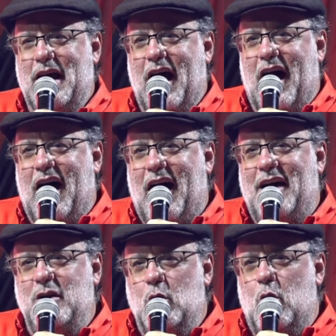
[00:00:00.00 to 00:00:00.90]
are
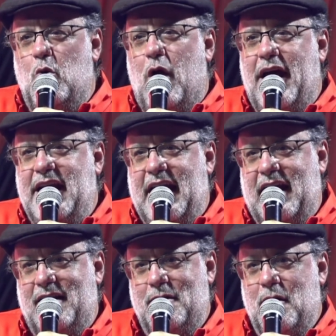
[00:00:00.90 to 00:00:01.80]
you
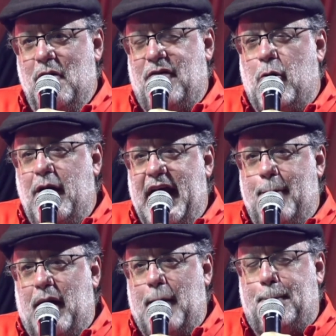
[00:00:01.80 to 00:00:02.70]
ready for
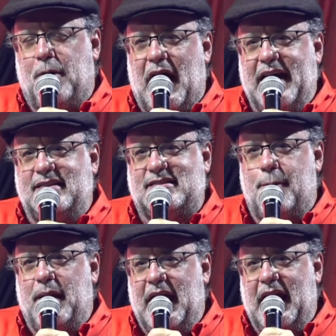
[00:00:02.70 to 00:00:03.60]
Raymond Price to
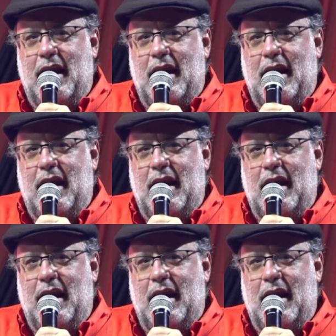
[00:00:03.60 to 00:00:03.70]
be the